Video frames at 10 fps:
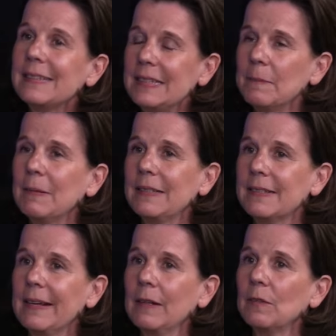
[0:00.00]
see
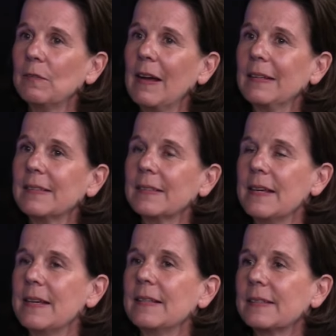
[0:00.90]
myself as
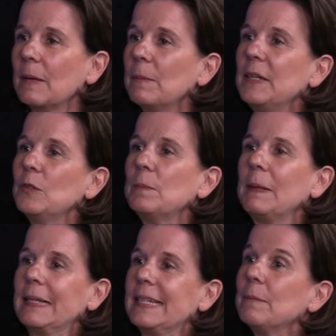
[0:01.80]
somebody who's
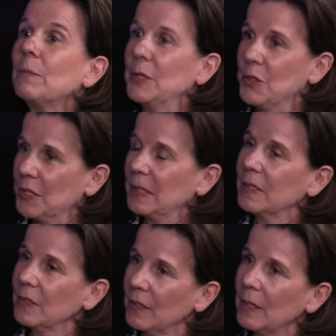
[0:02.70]
building
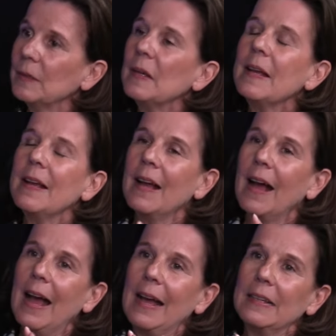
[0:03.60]
bridges, you mm-hmm. know,
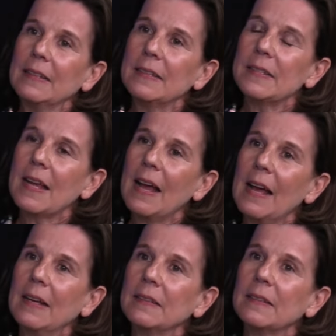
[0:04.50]
and
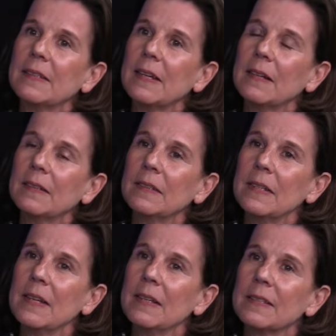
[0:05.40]
and uh,
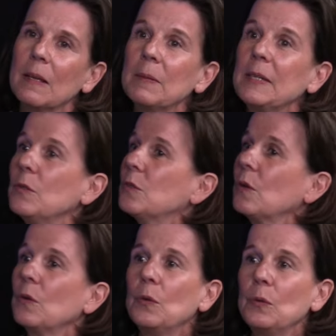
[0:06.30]
somebody who's
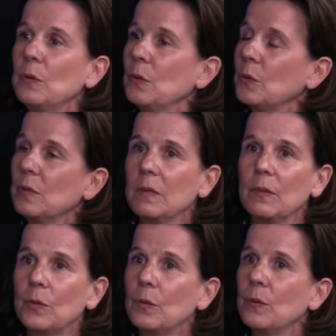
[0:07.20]
who who
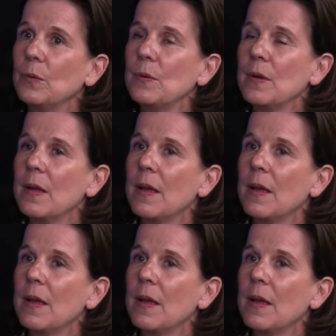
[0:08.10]
who